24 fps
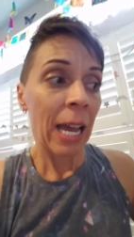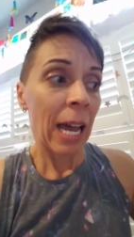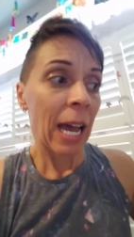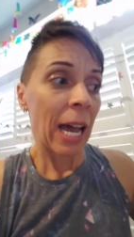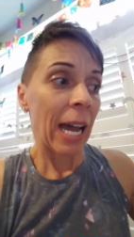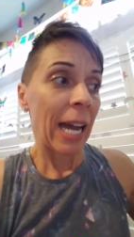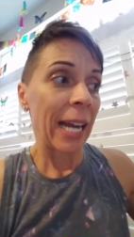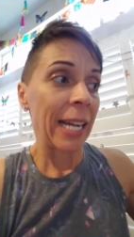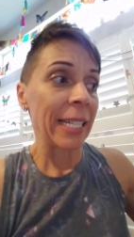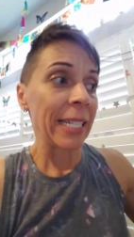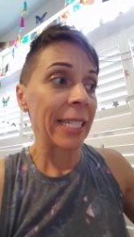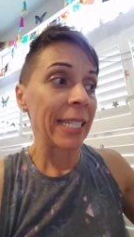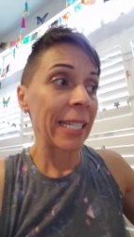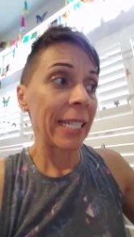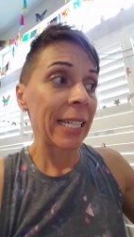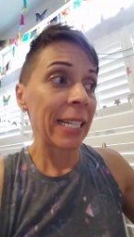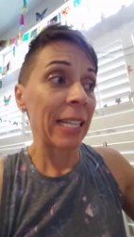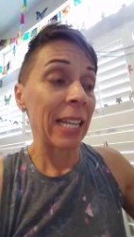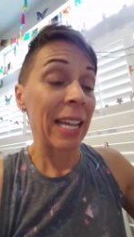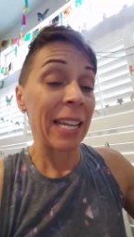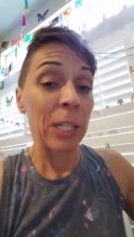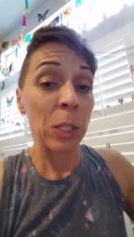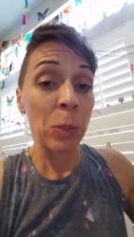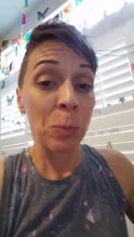I did
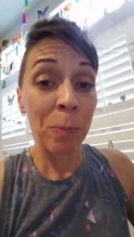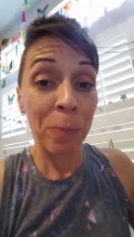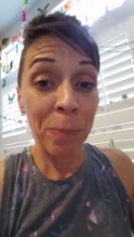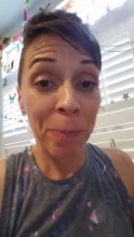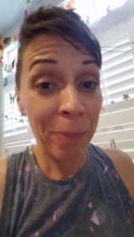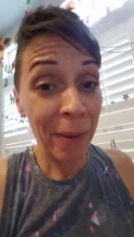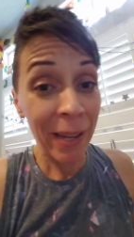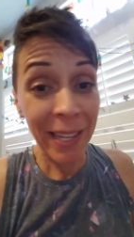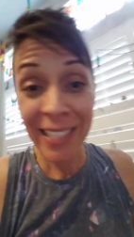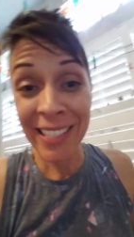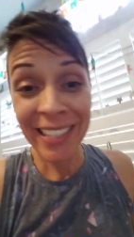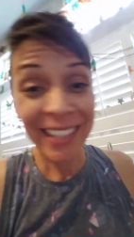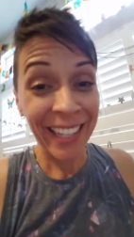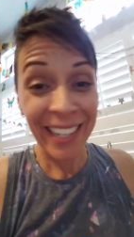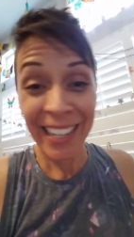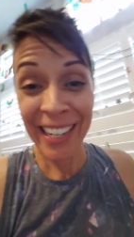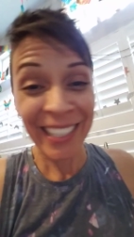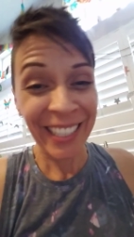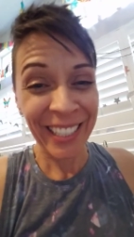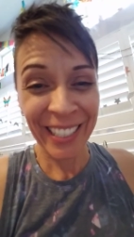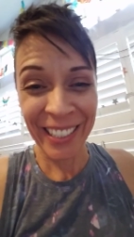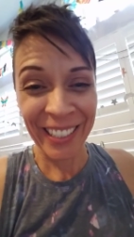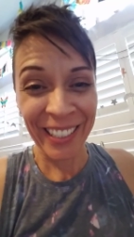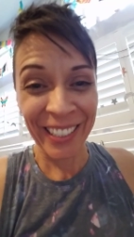it as best that I
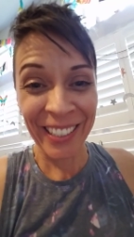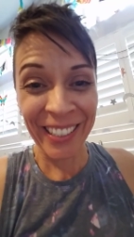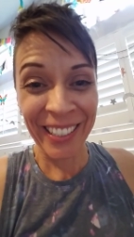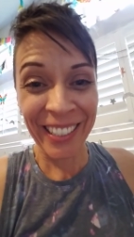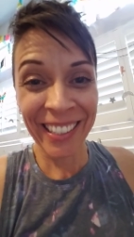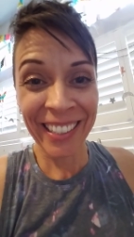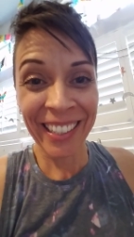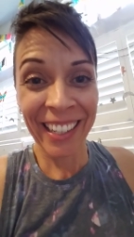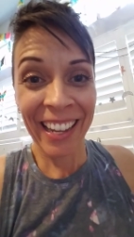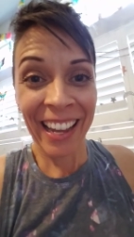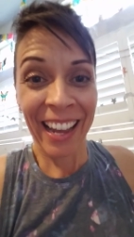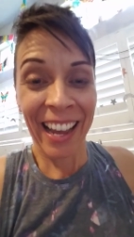could.